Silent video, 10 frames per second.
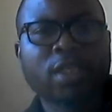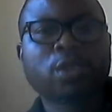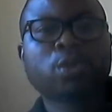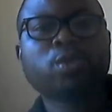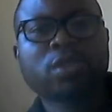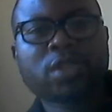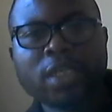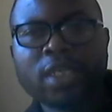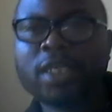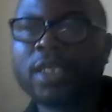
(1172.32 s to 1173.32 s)
to
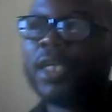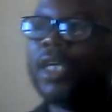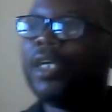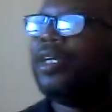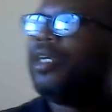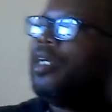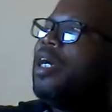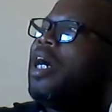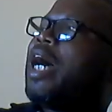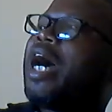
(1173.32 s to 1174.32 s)
see
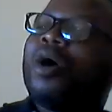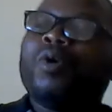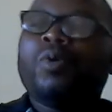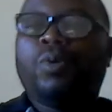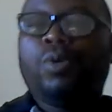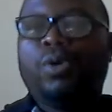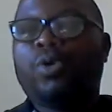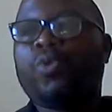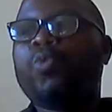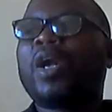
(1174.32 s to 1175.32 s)
how
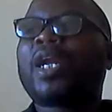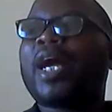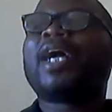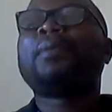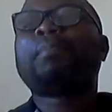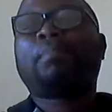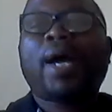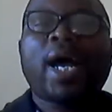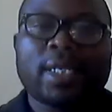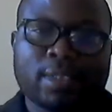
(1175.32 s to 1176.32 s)
one can
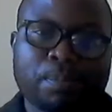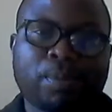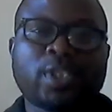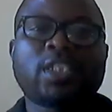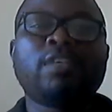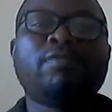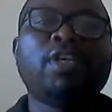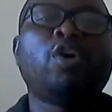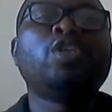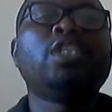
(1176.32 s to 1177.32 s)
impact positively
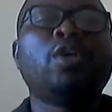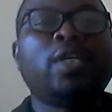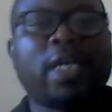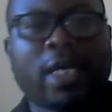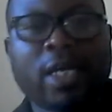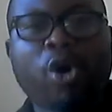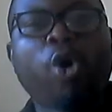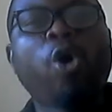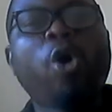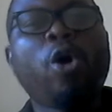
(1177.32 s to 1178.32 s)
on the other,
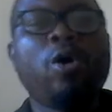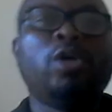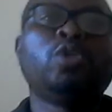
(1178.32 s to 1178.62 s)
or